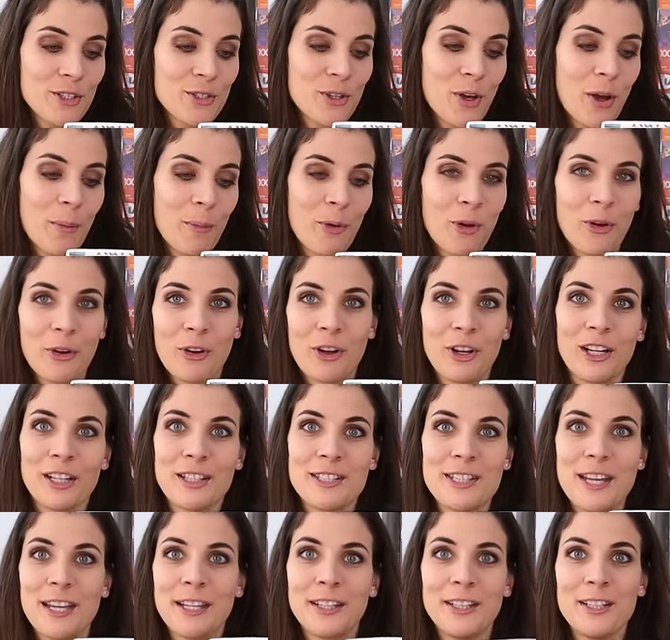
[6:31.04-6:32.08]
So I'm not gonna
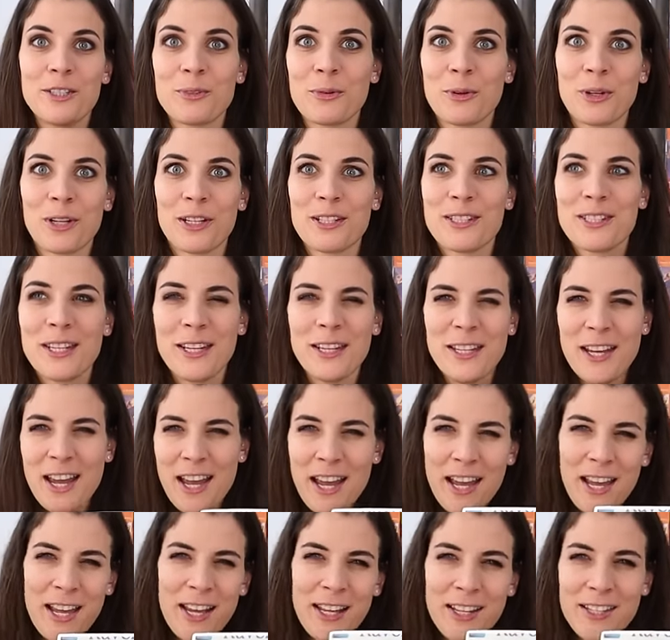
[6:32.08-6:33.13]
take this one and say,
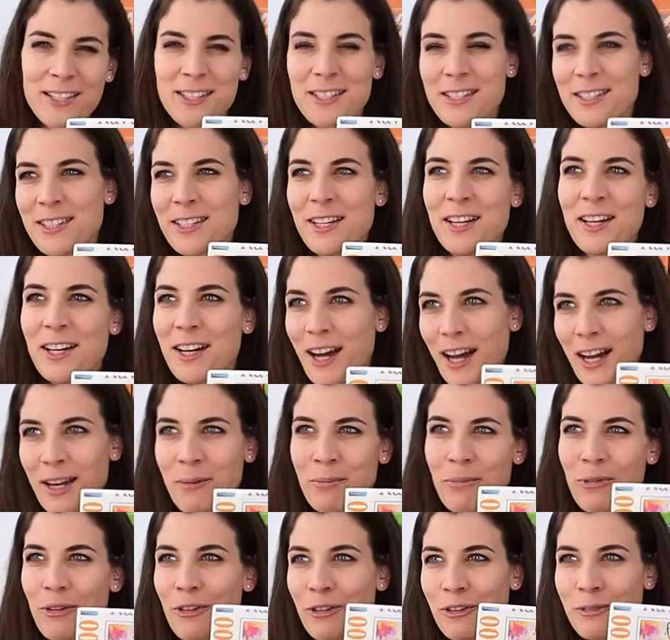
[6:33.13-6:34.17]
yes, I
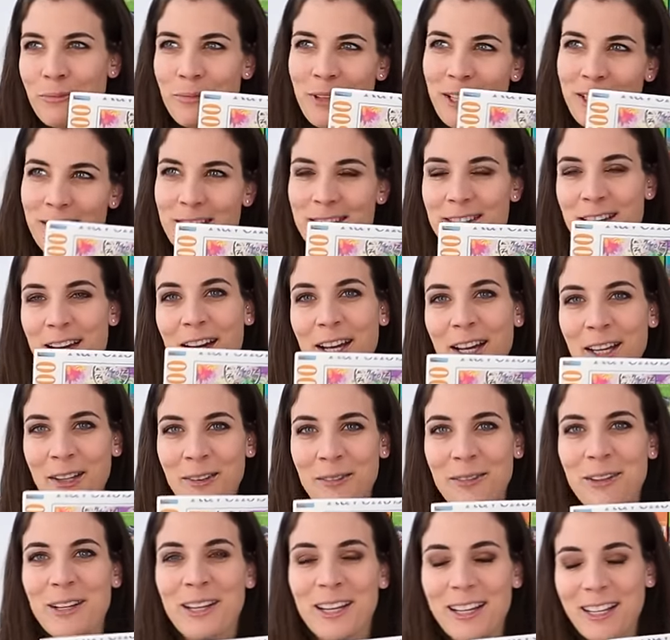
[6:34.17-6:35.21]
improved my time.
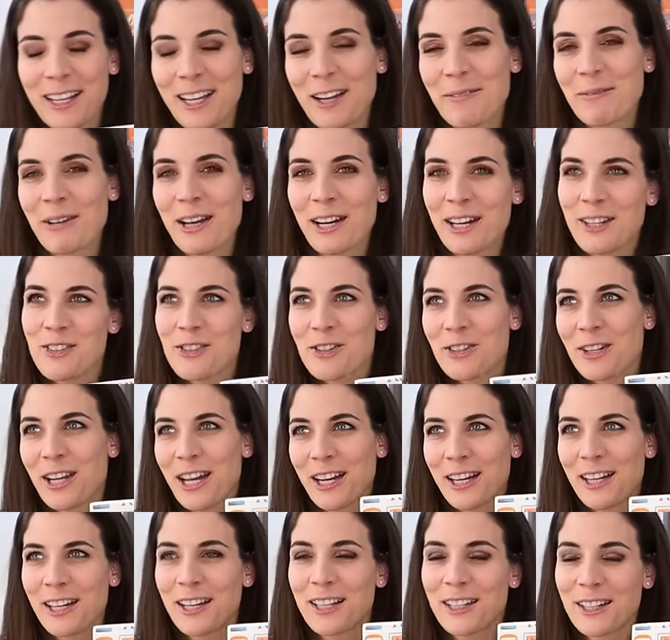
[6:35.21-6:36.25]
like I managed to
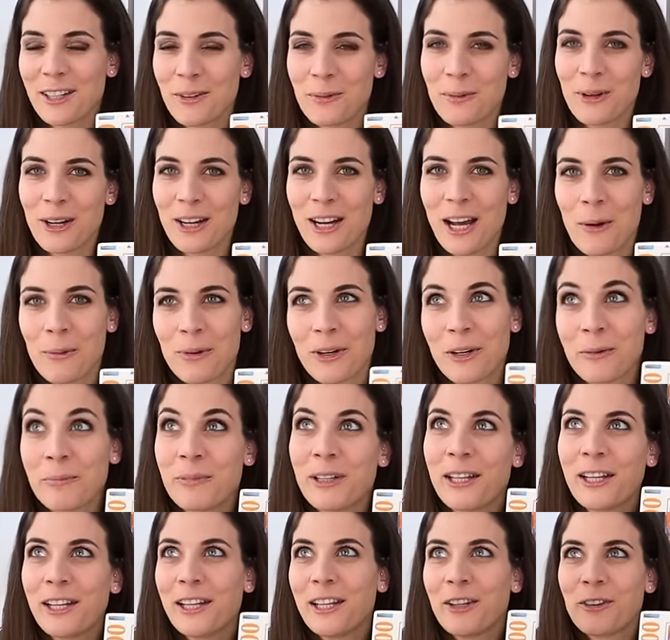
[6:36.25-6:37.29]
get it under one hour. I'm
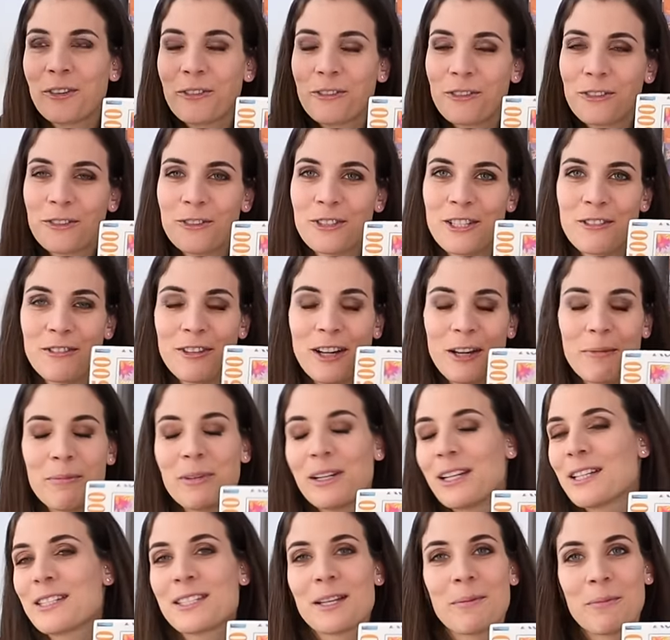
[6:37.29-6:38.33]
nearly on 45
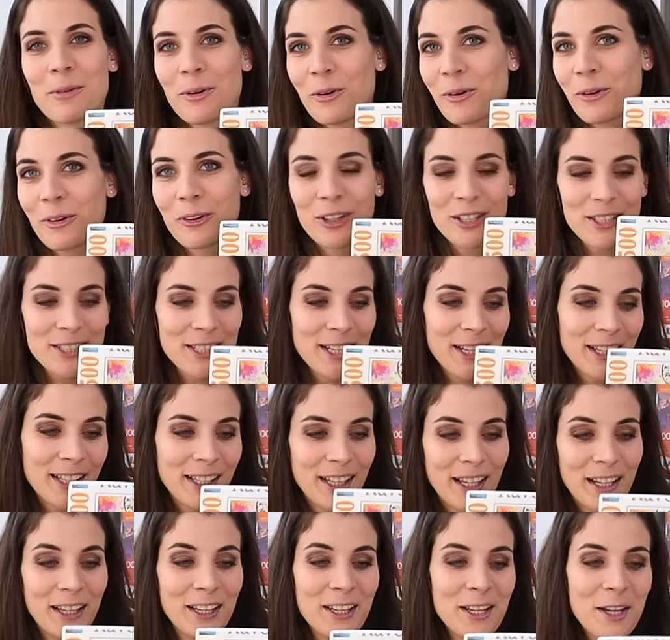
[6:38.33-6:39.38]
minutes. I'm not gonna say
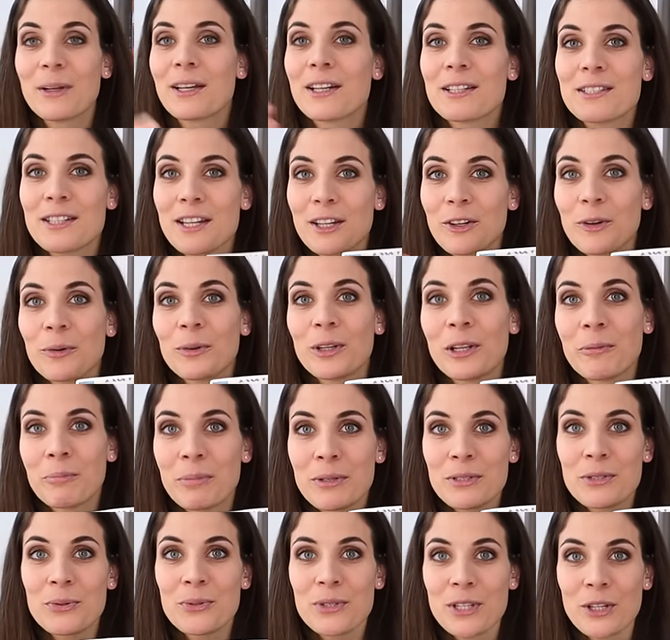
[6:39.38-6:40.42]
that because I know that
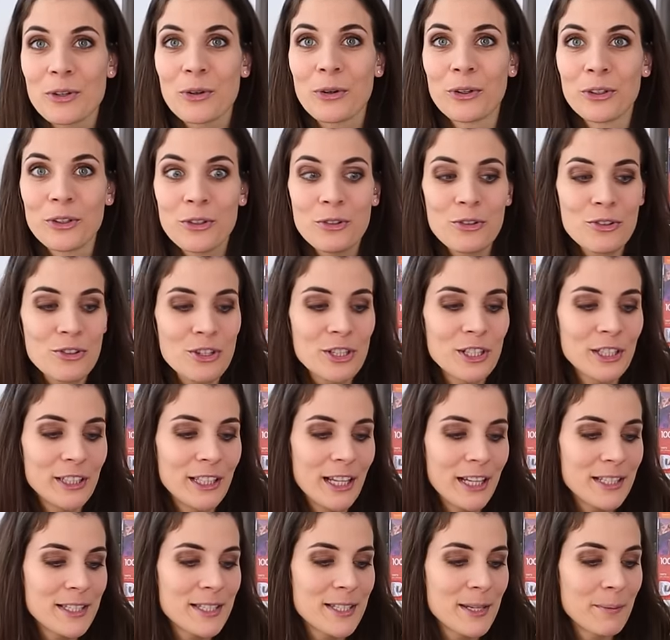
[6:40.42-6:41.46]
puzzles are not usually
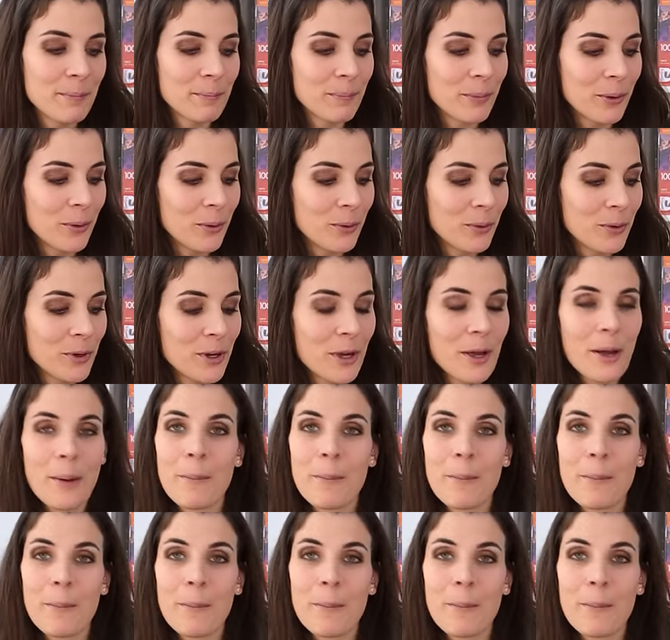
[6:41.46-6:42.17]
that simple.